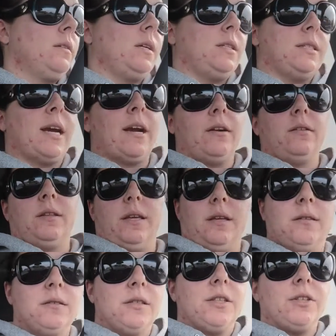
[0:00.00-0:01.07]
entirely.
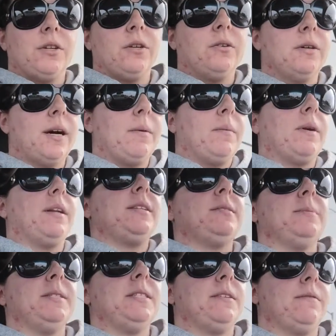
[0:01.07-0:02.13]
You know, I want it
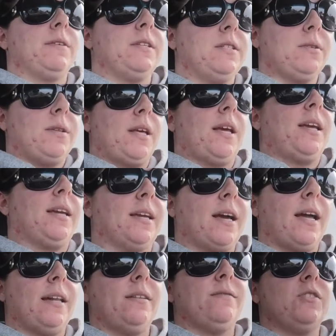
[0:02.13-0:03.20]
to be different so that it
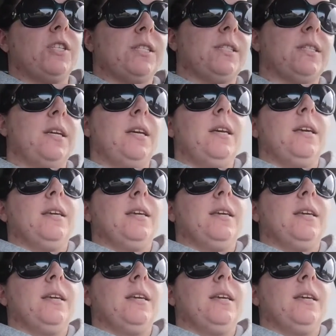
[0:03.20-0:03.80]
kind of just